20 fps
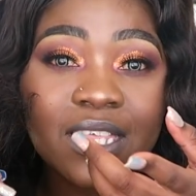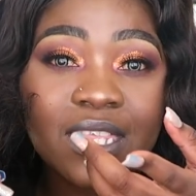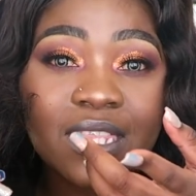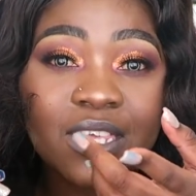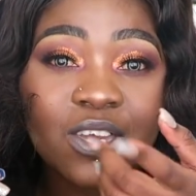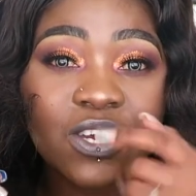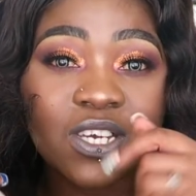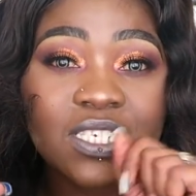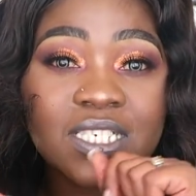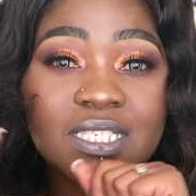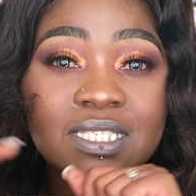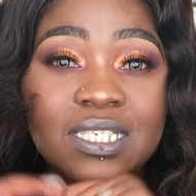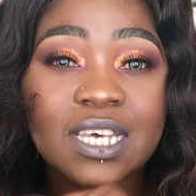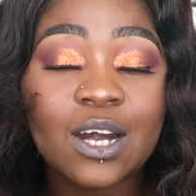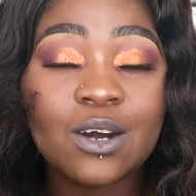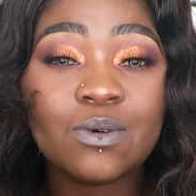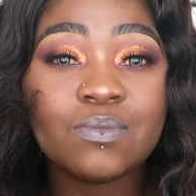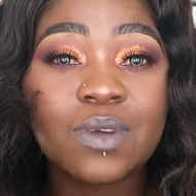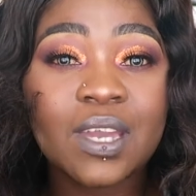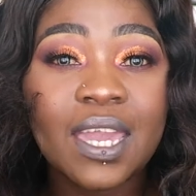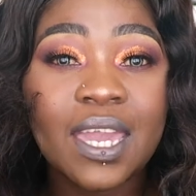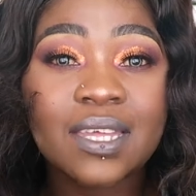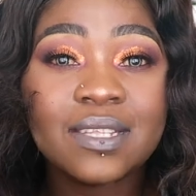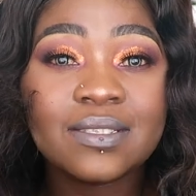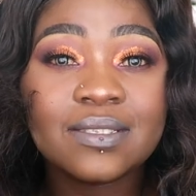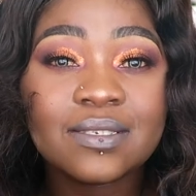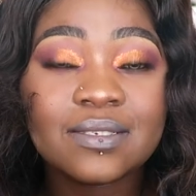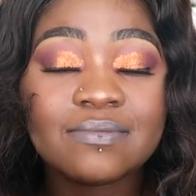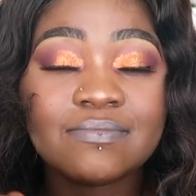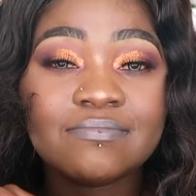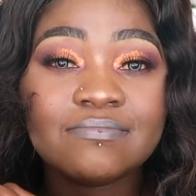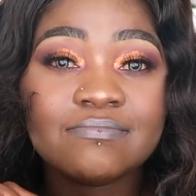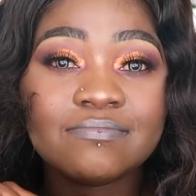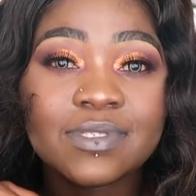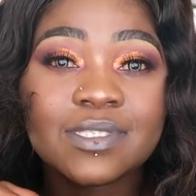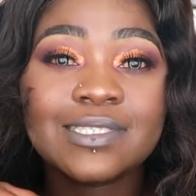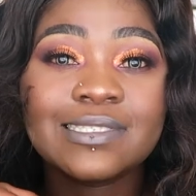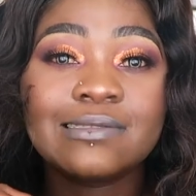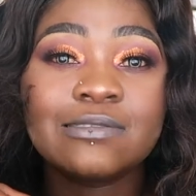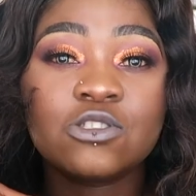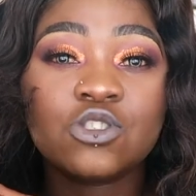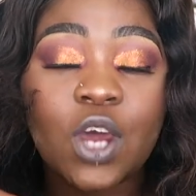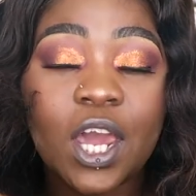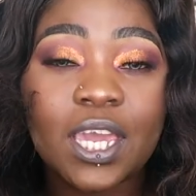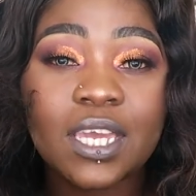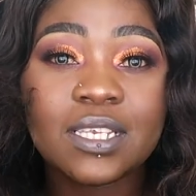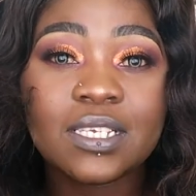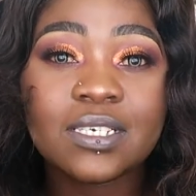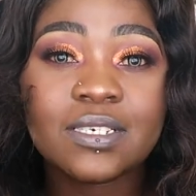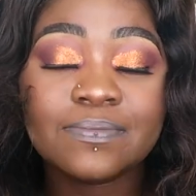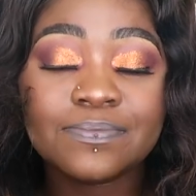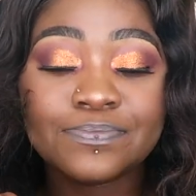there it is now. It's tried.